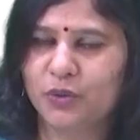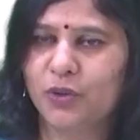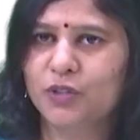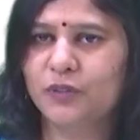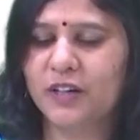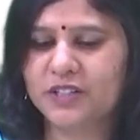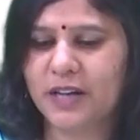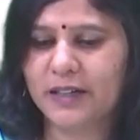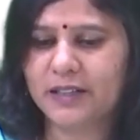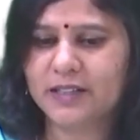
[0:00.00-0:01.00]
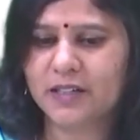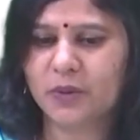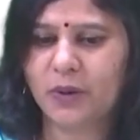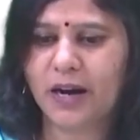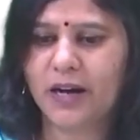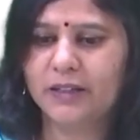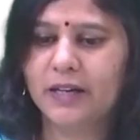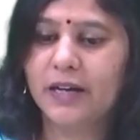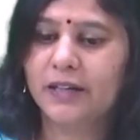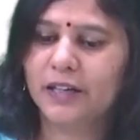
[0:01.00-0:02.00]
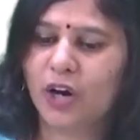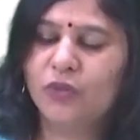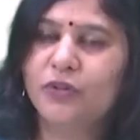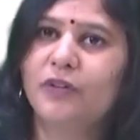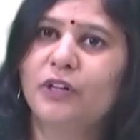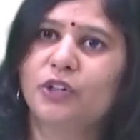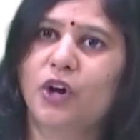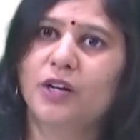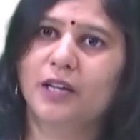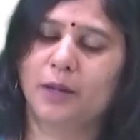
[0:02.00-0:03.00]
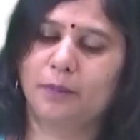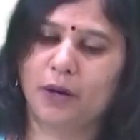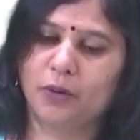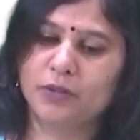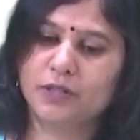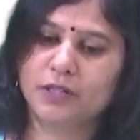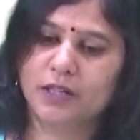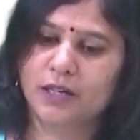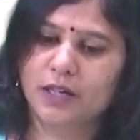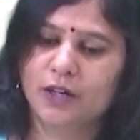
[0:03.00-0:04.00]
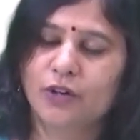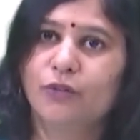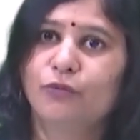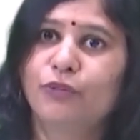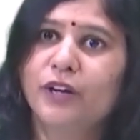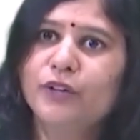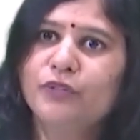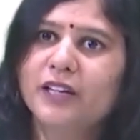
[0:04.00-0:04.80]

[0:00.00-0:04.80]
tools, functionalities required. Now we will talk about where